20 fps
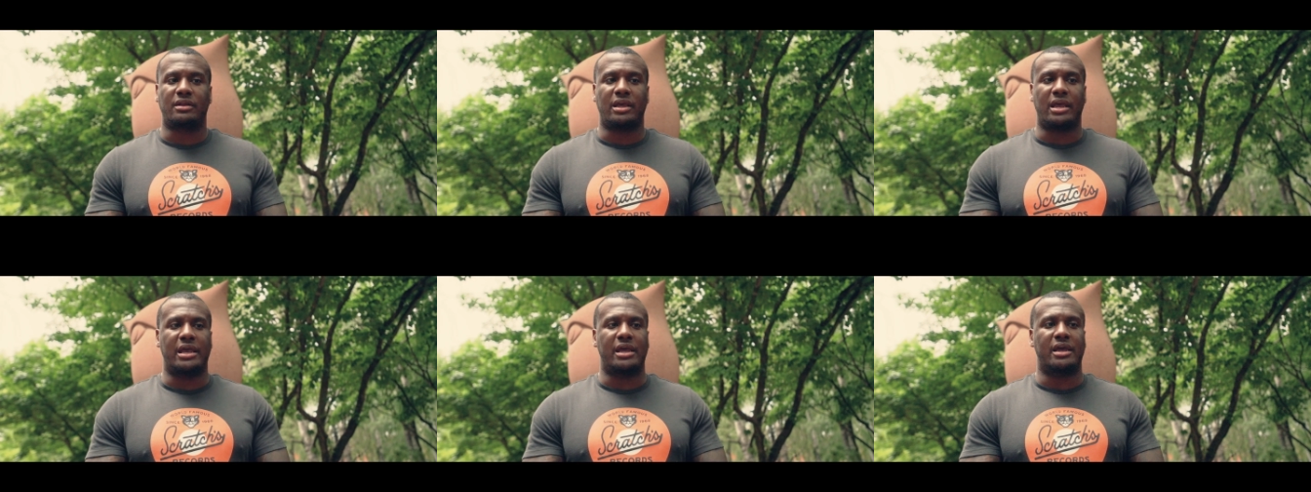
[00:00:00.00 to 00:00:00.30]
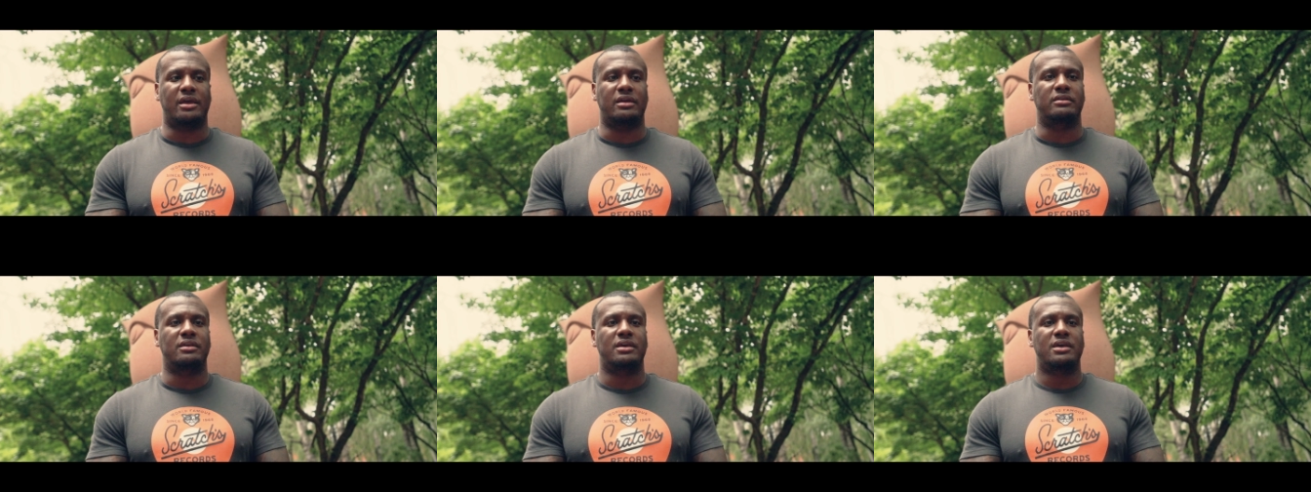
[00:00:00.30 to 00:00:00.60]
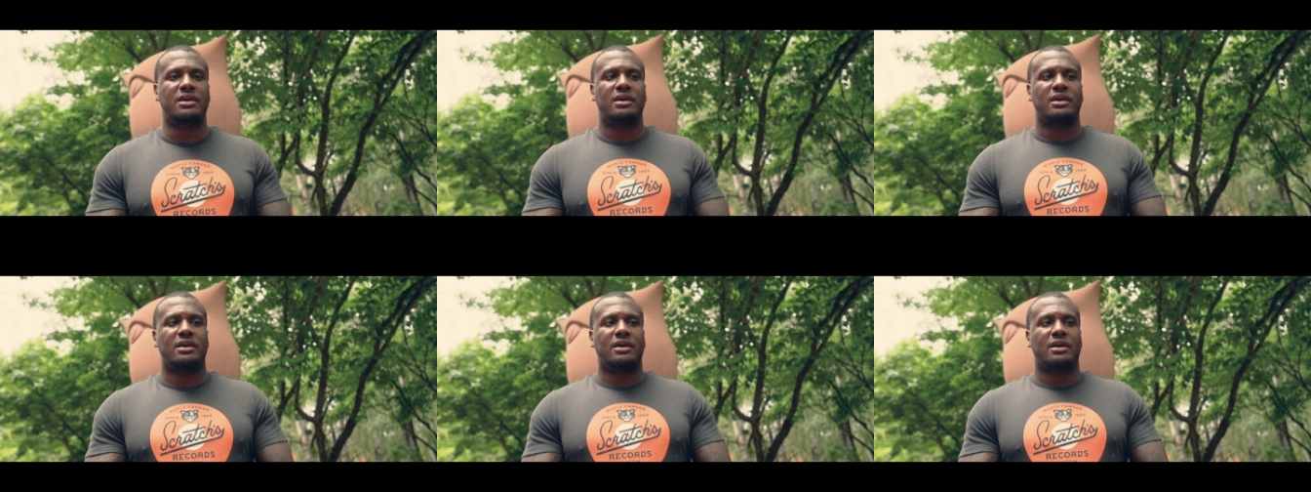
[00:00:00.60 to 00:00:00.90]
And
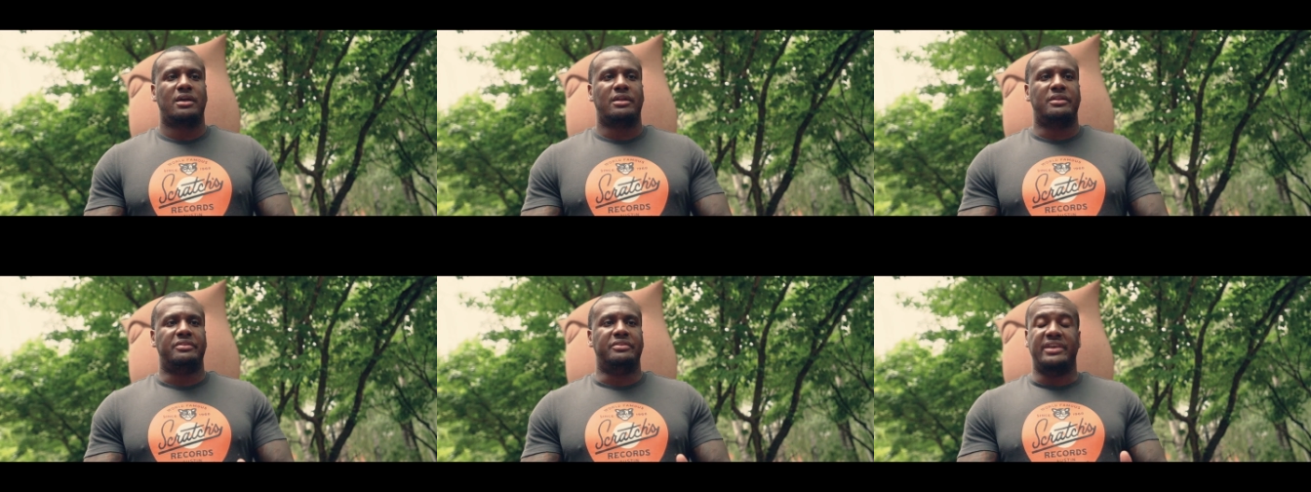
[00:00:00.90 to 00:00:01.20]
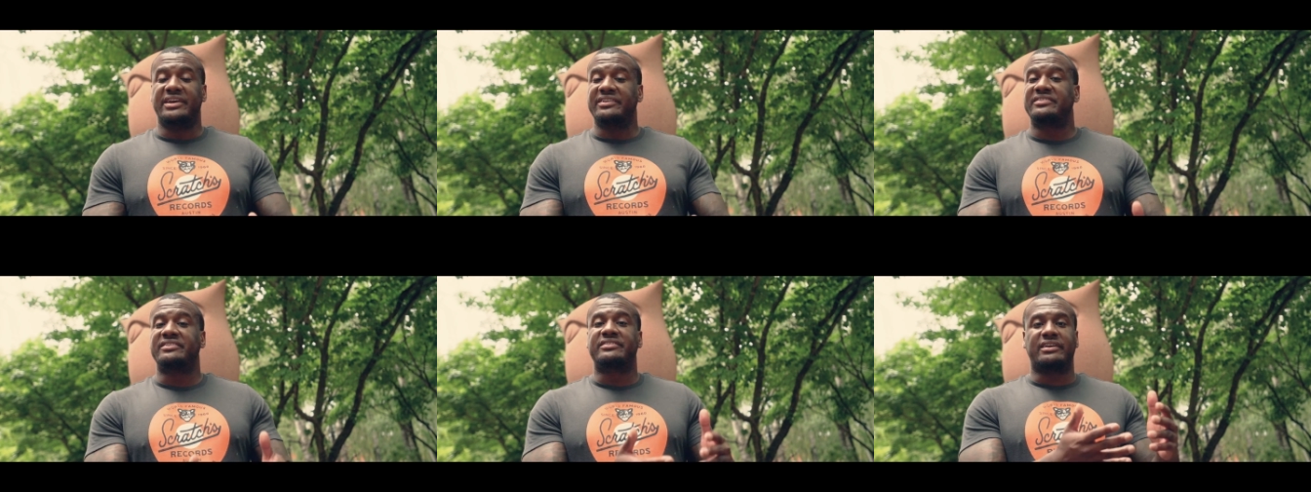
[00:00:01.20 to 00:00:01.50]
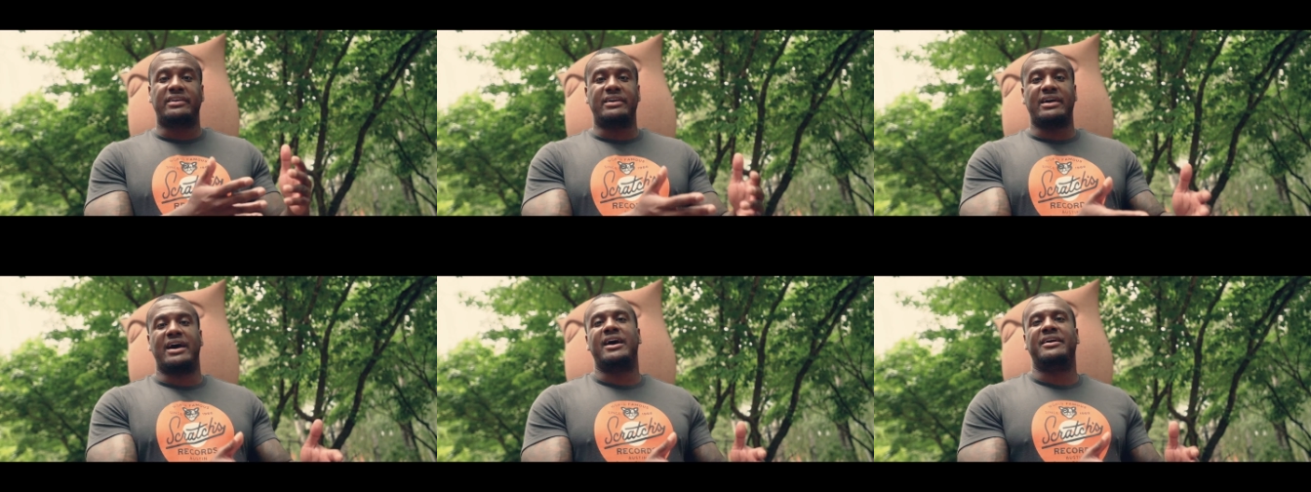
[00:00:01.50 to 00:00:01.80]
this is
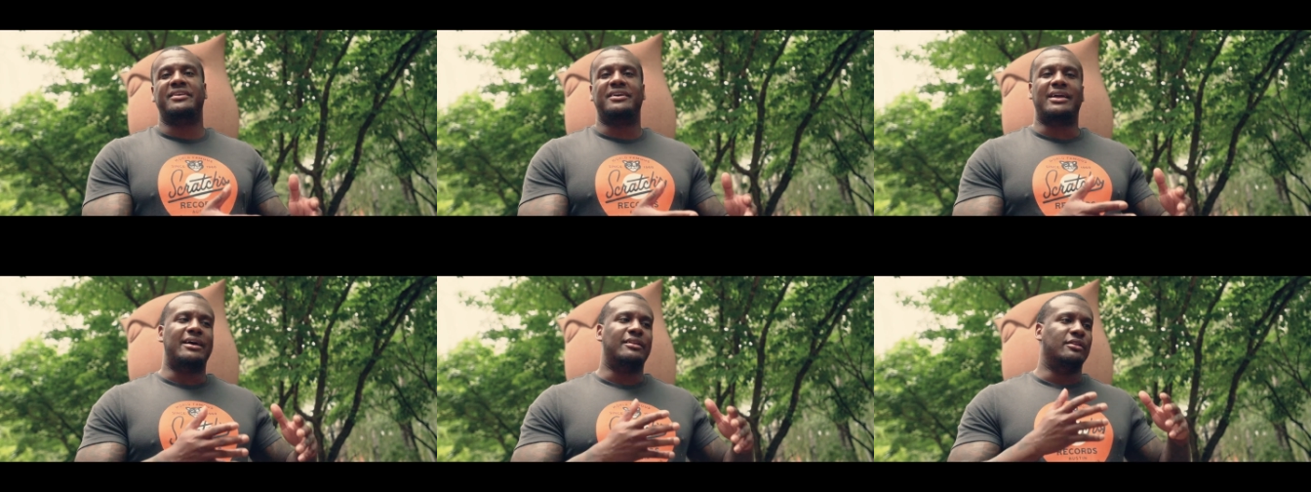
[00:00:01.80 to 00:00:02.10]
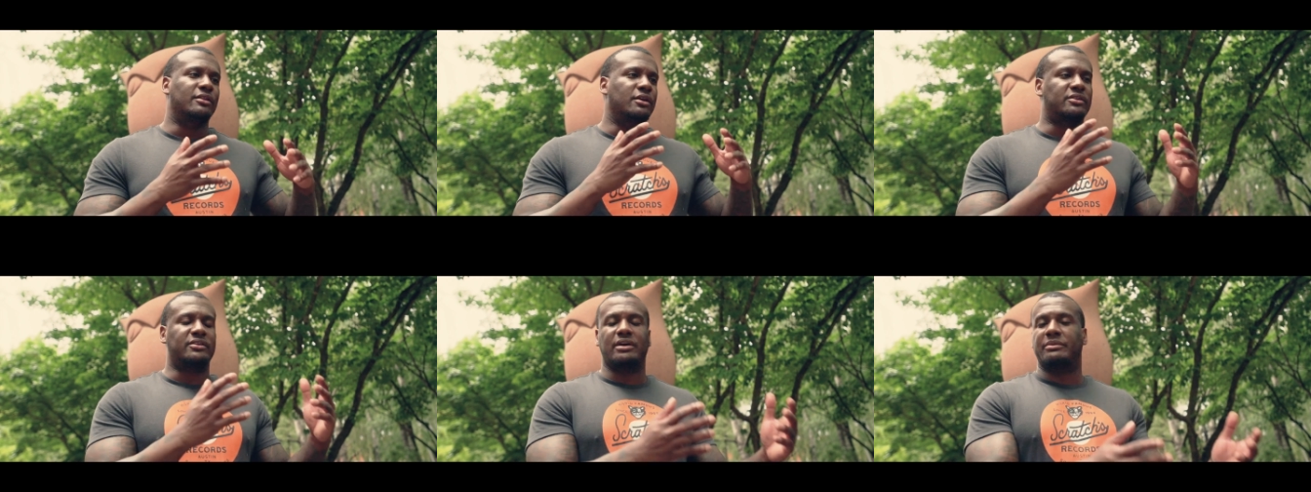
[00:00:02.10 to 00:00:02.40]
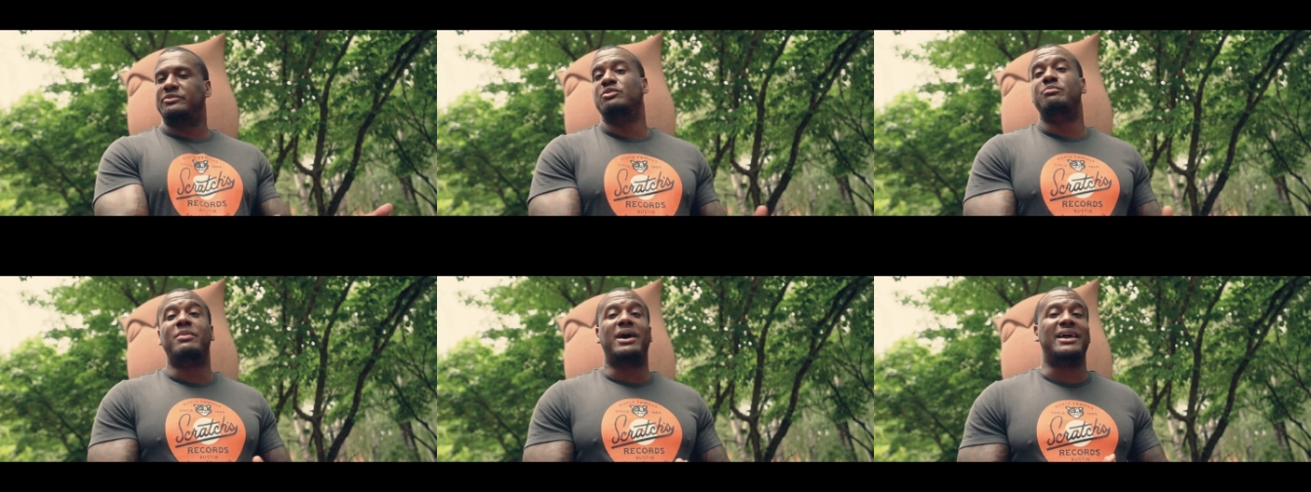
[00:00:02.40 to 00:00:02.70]
a guy that I looked
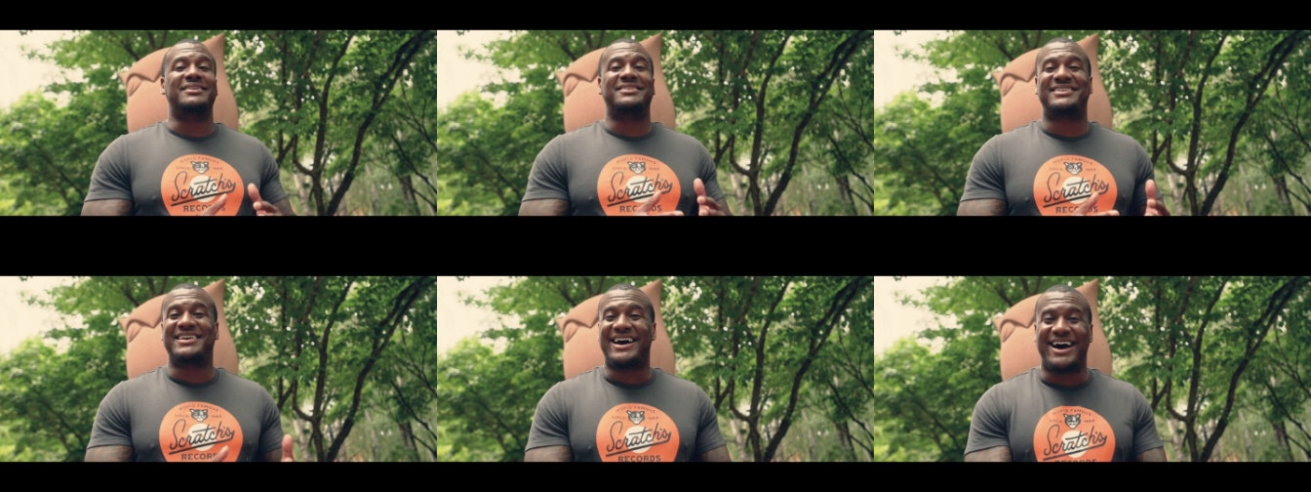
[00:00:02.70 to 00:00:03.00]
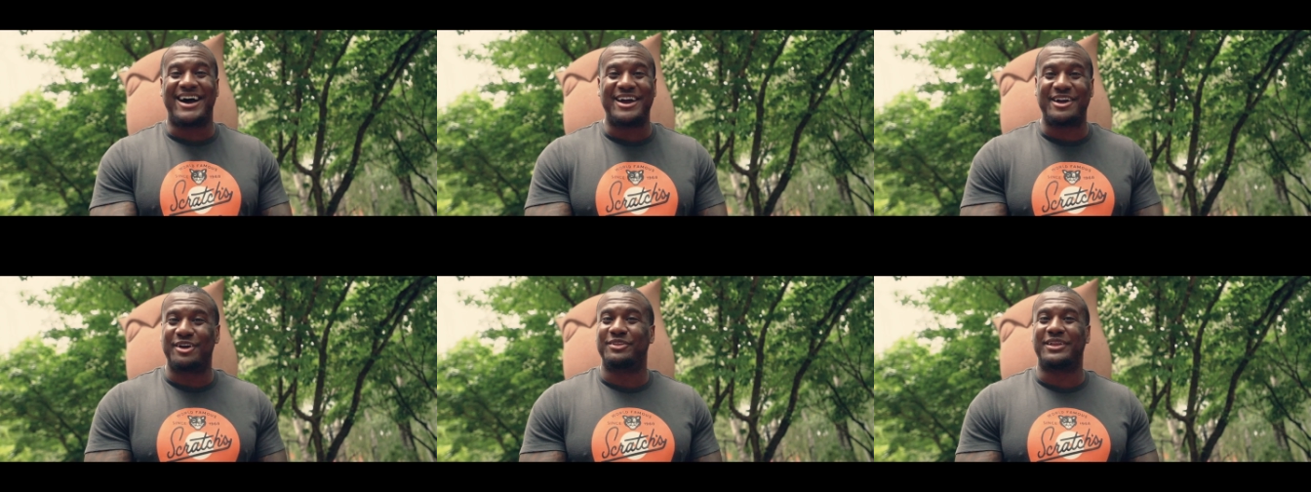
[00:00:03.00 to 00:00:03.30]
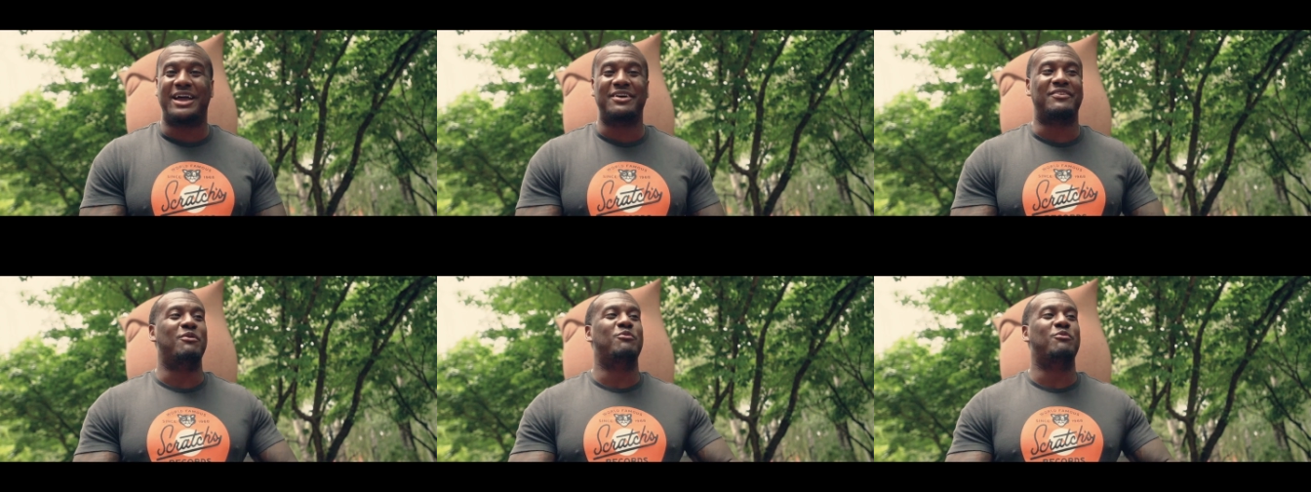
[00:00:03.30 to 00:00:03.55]
up to my entire life.